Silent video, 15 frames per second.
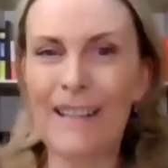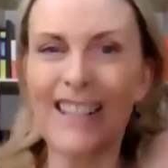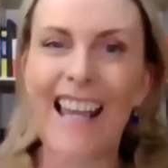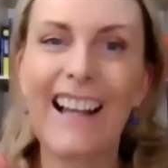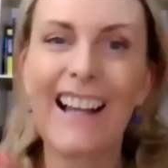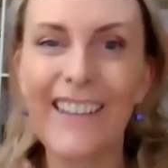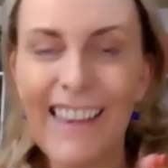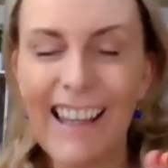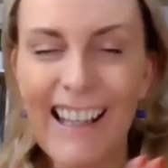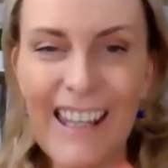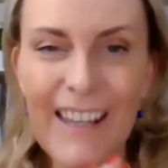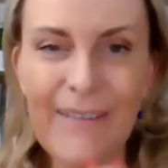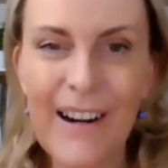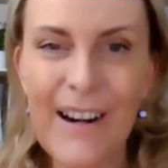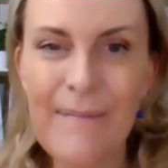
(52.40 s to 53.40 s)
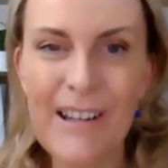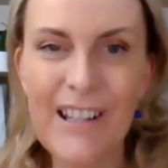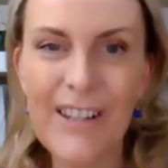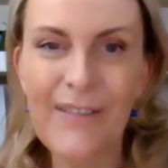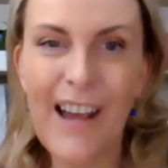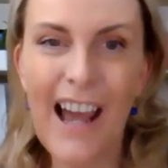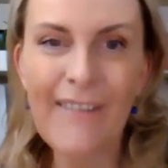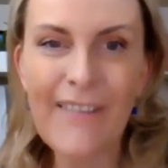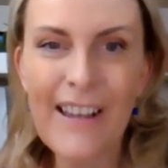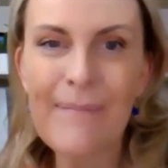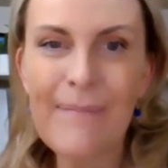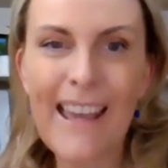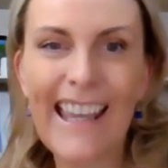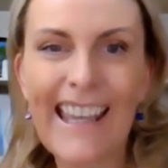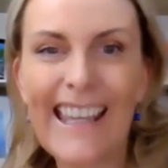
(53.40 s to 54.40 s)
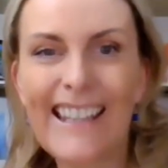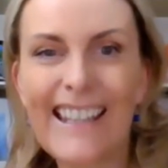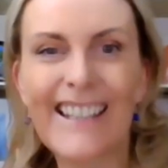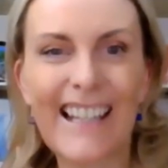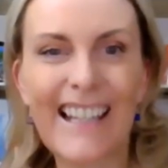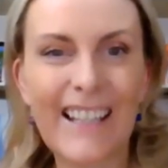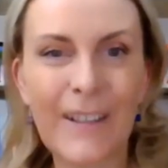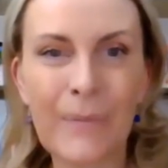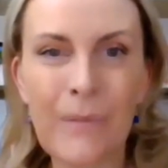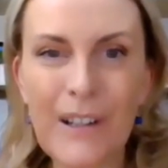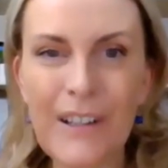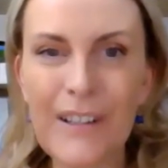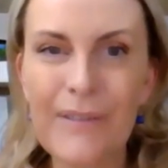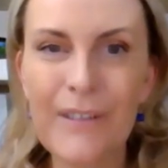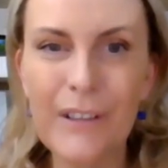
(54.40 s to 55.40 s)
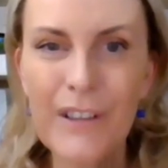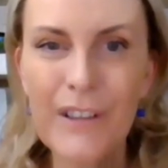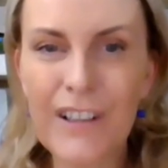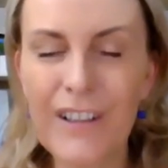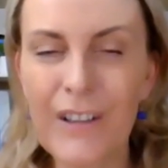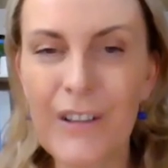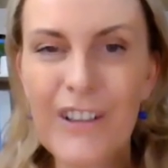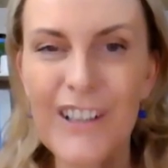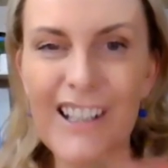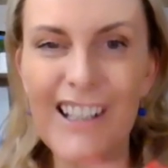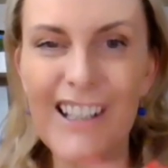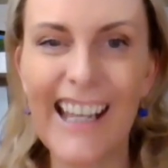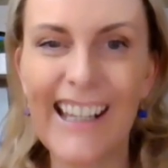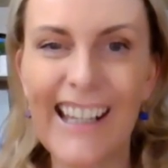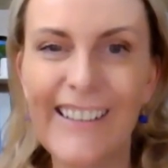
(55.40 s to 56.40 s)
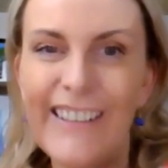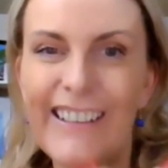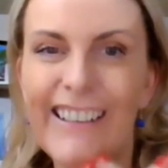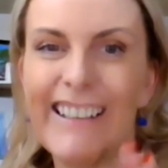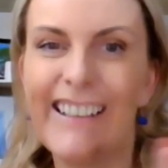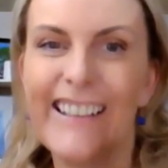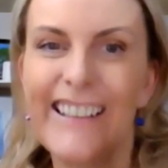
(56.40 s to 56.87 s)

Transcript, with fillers: Michele. Thank you very much for having me. It's, it's wonderful to talk to you.